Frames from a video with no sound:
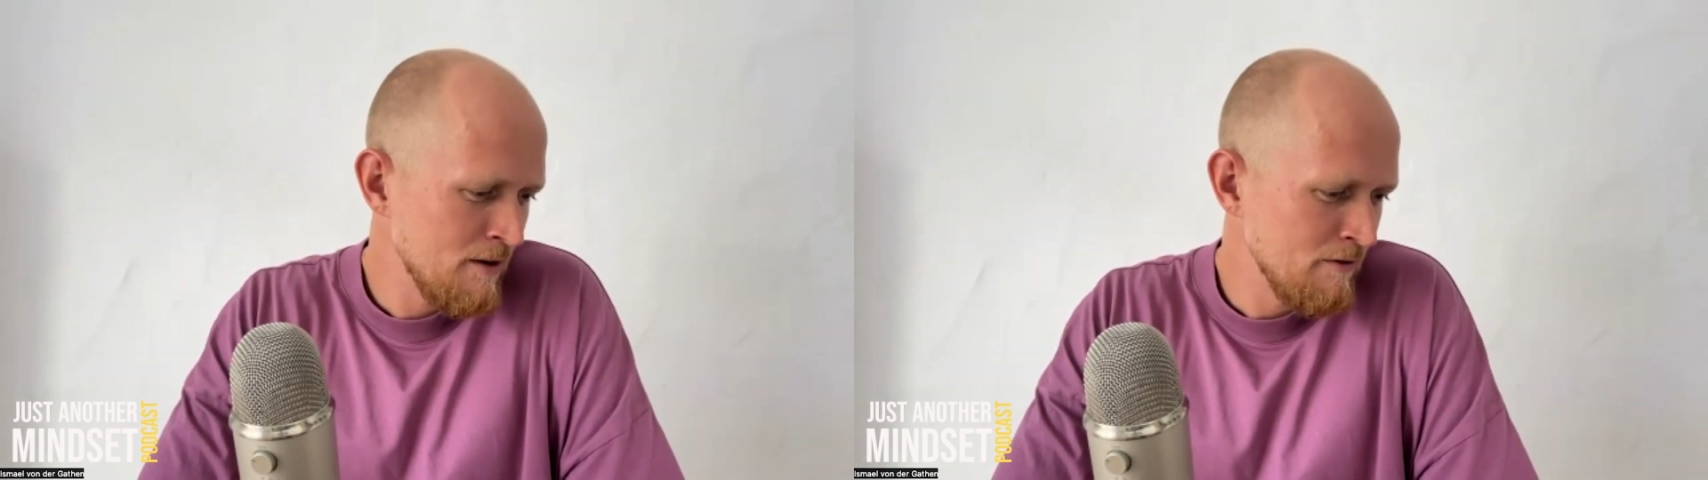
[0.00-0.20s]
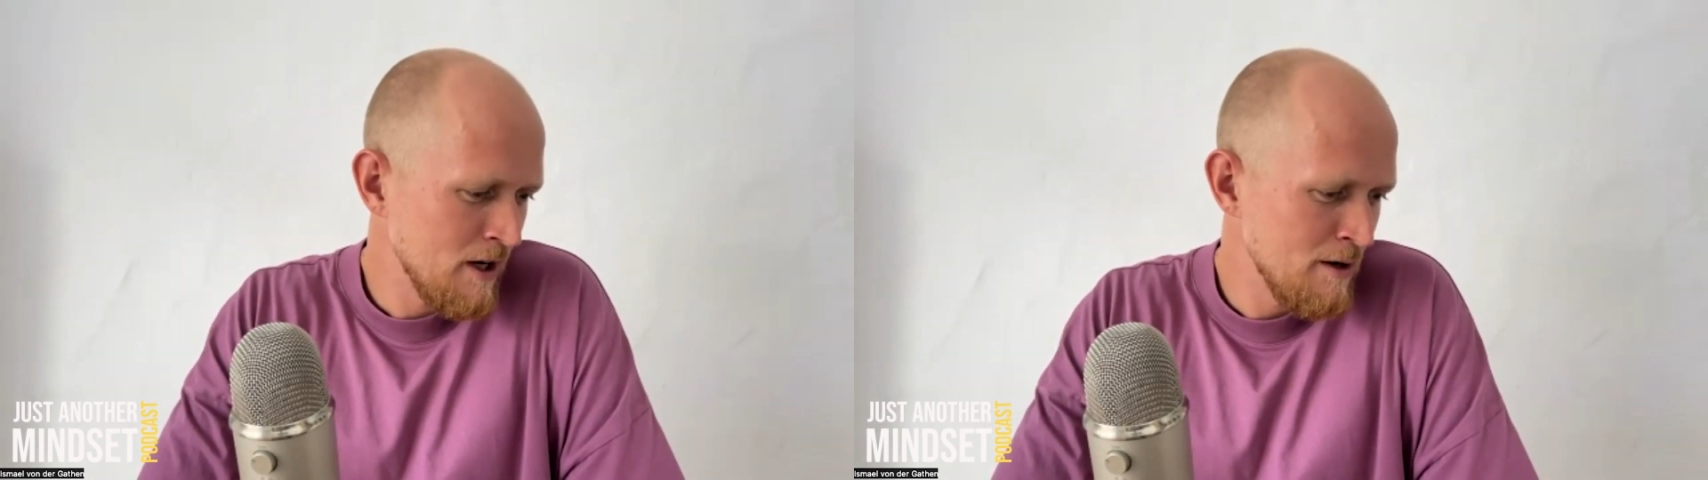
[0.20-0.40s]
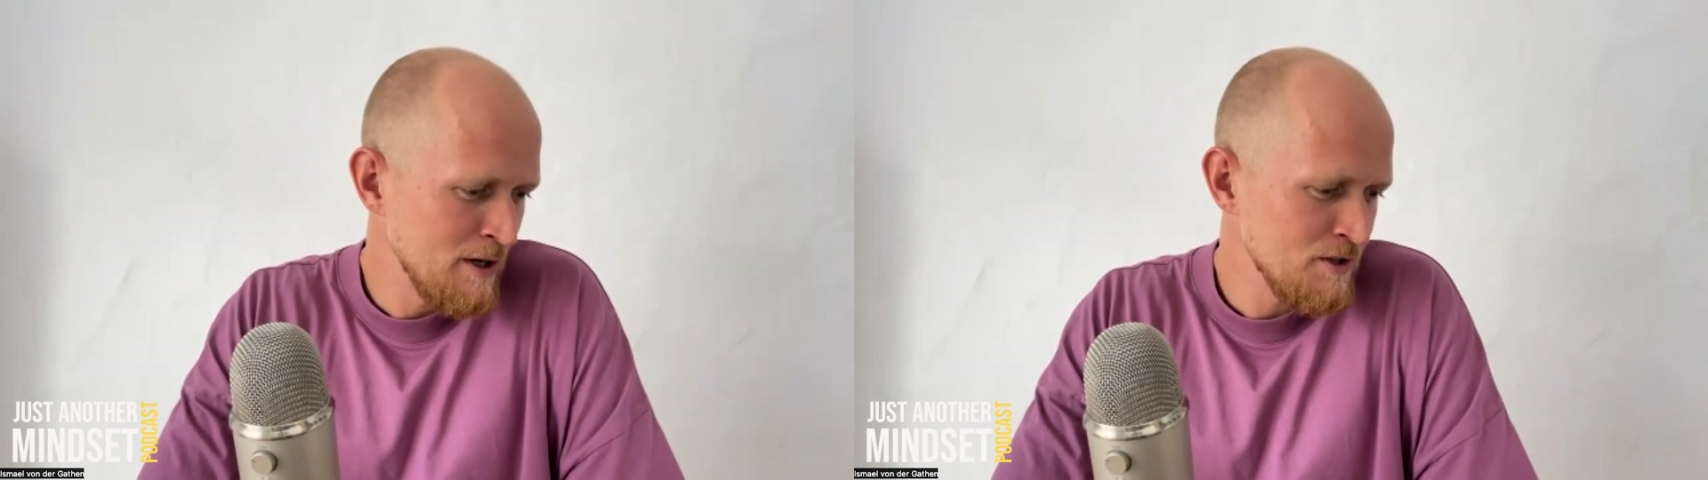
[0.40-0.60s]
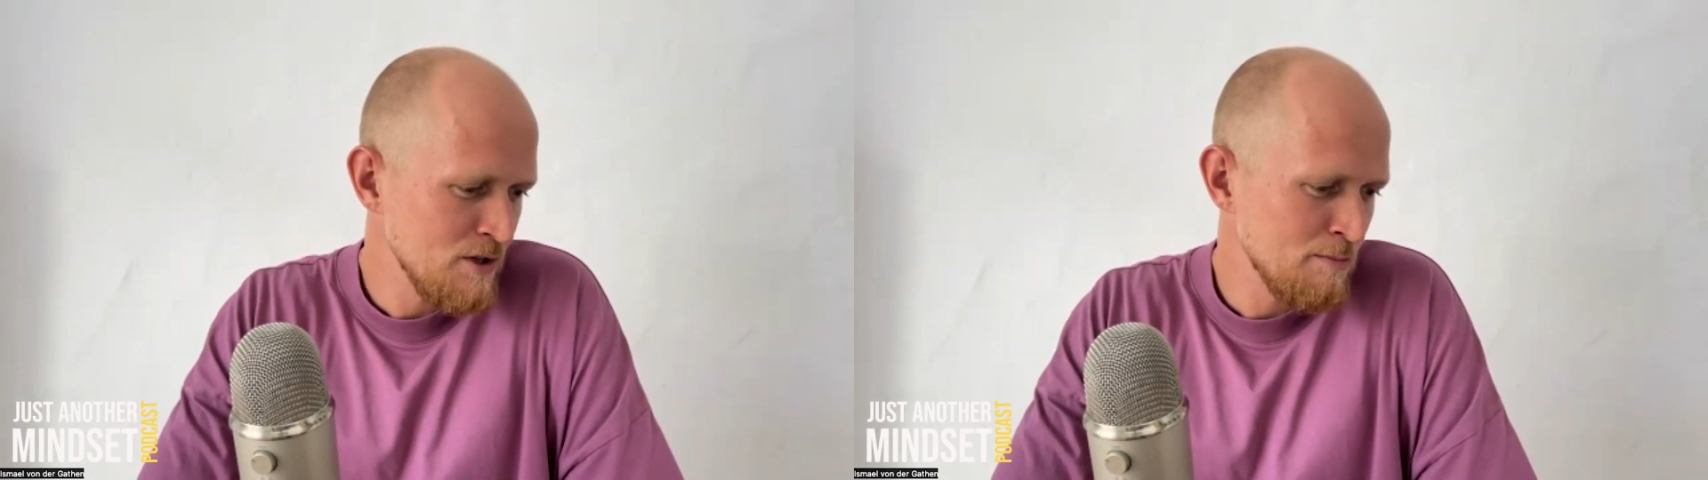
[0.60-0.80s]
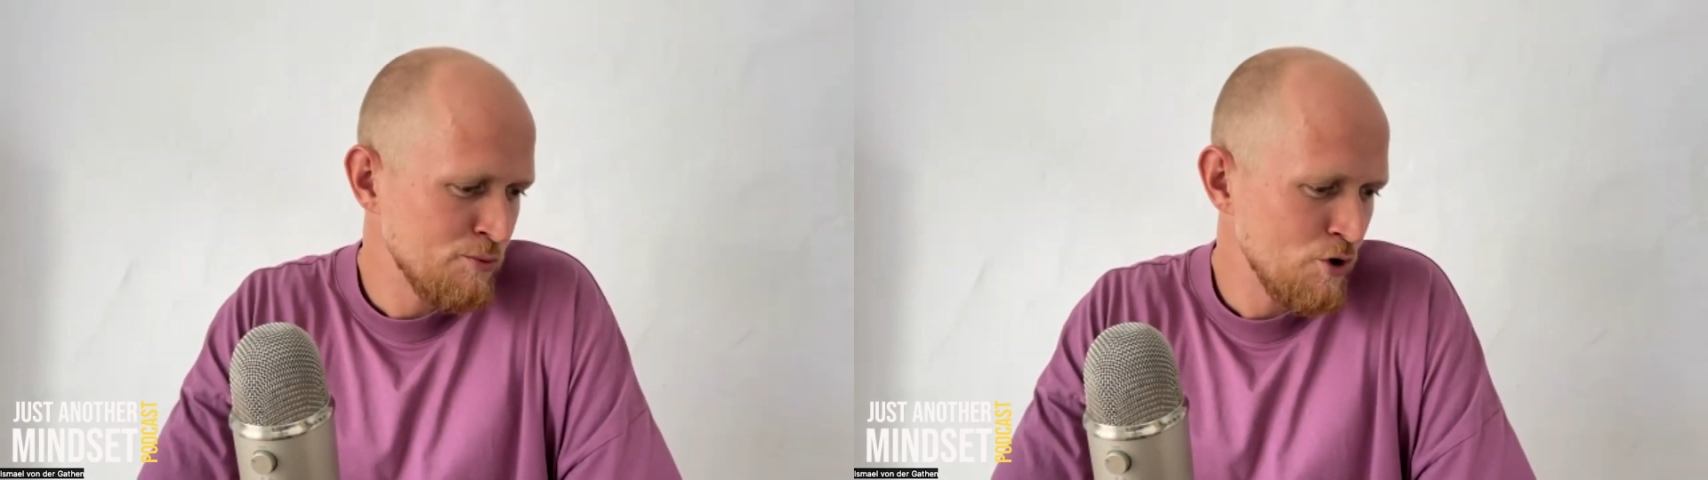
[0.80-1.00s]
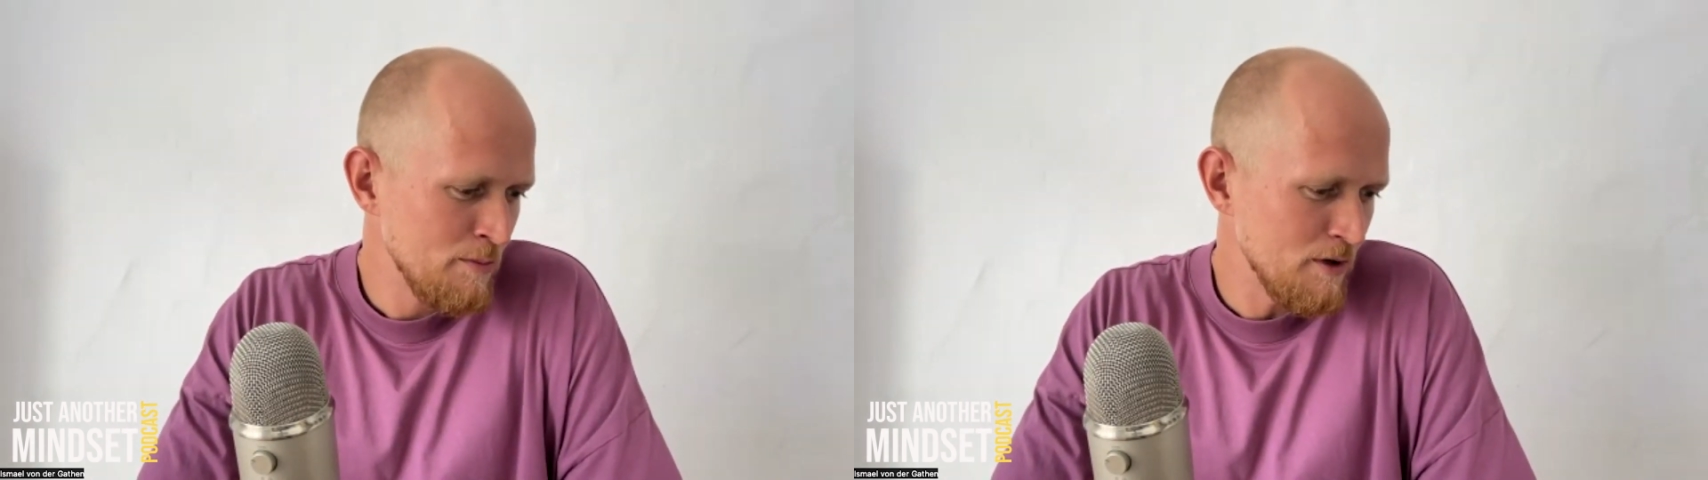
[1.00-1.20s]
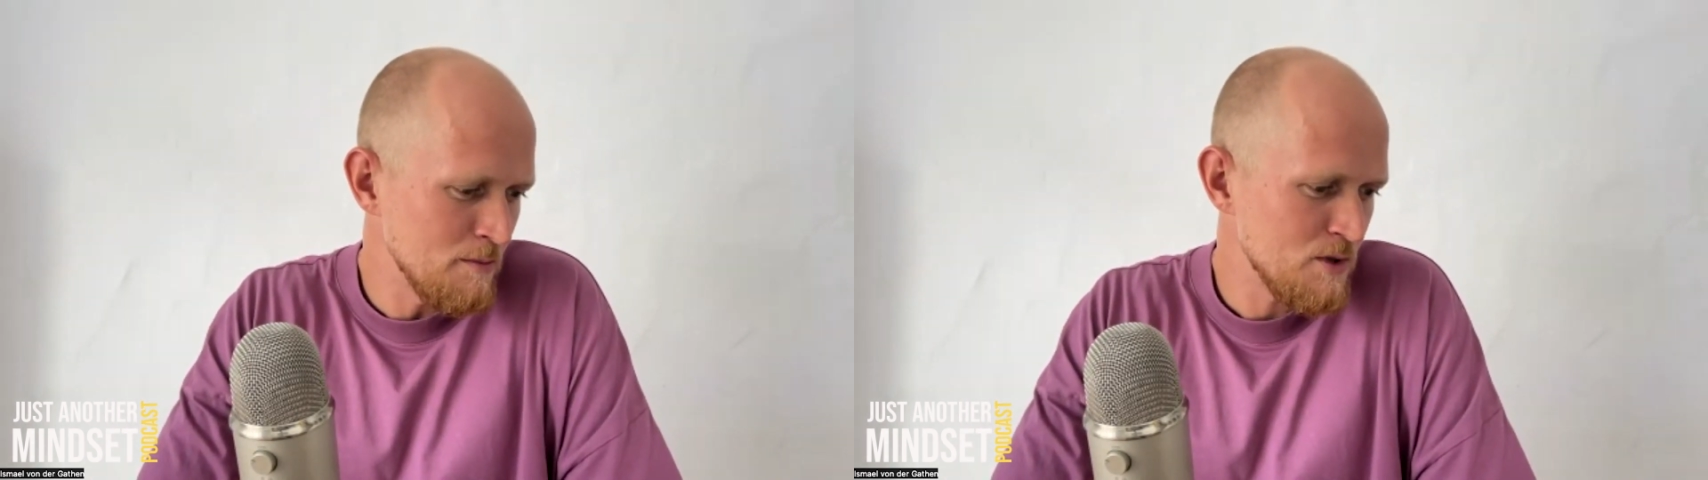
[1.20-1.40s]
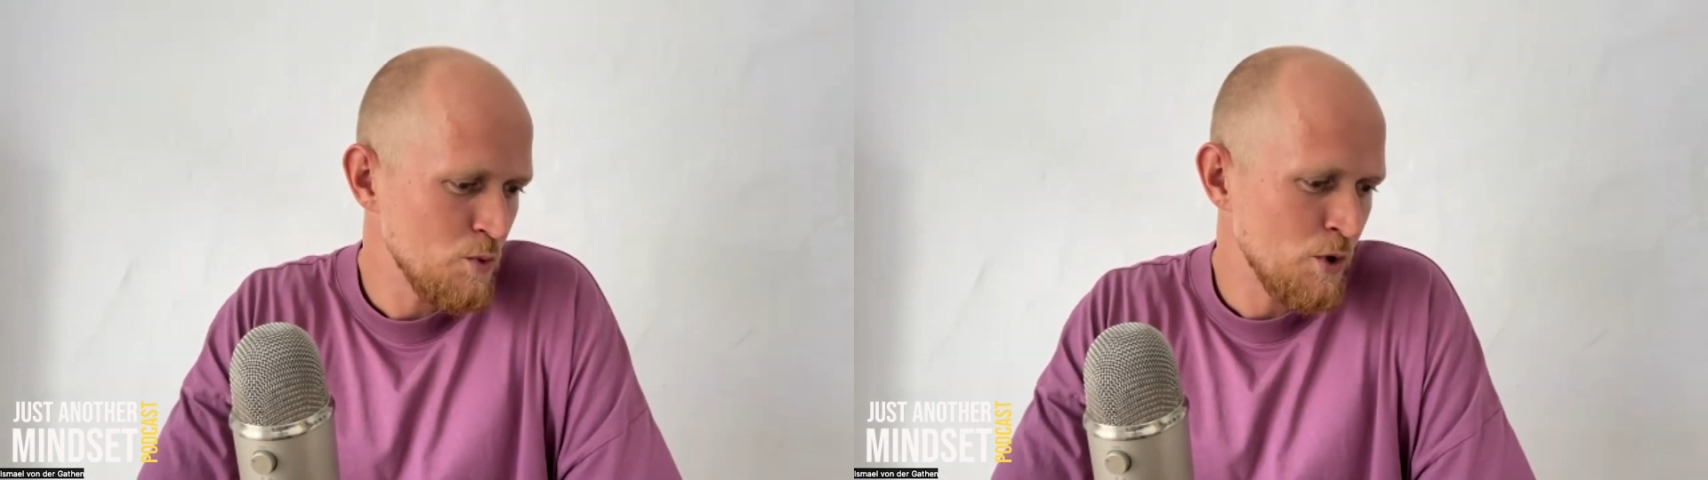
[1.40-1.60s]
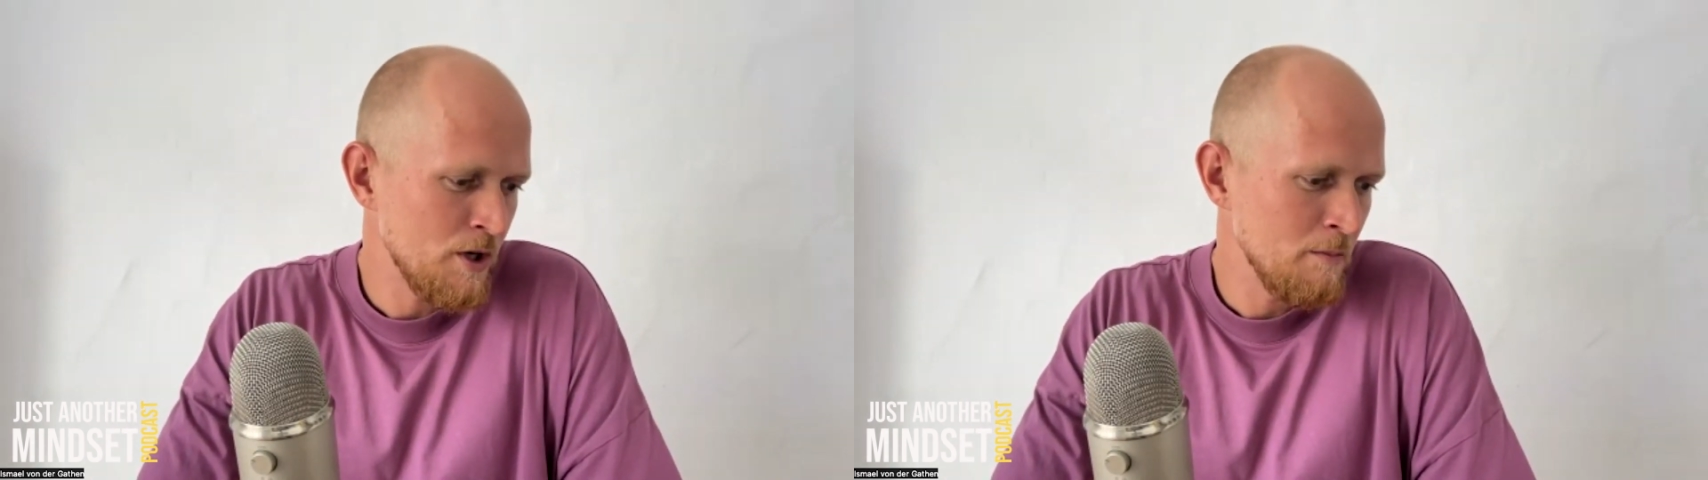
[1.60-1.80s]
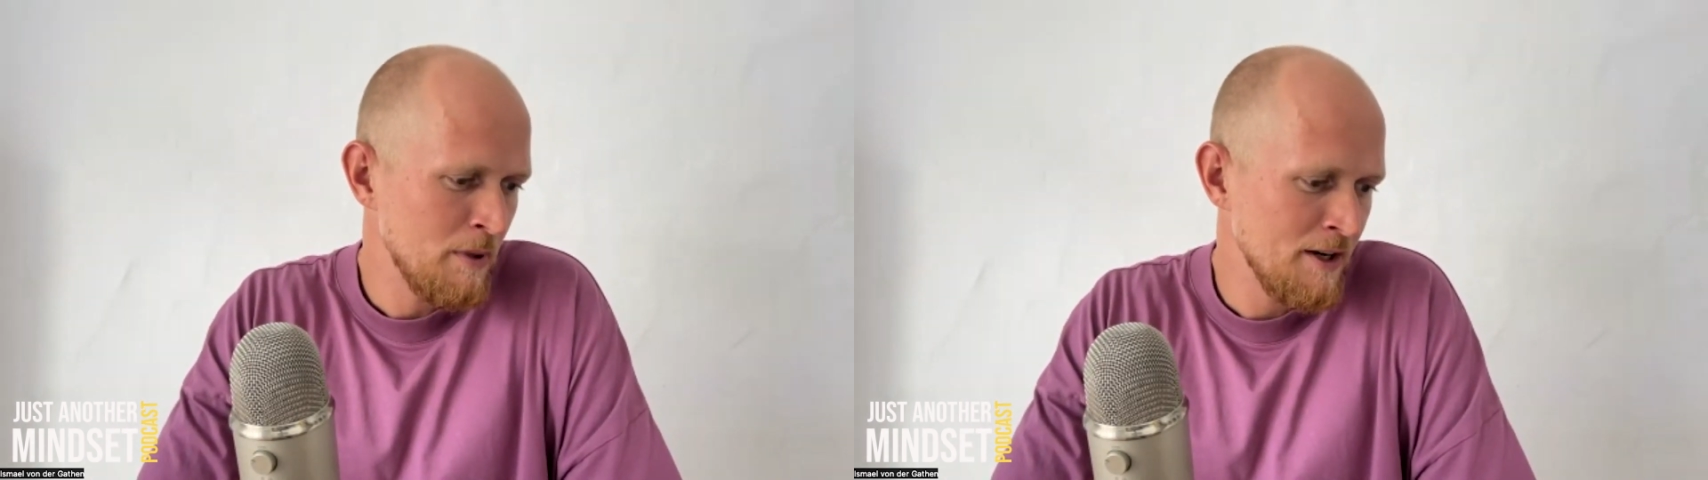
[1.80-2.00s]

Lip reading: environmental problems were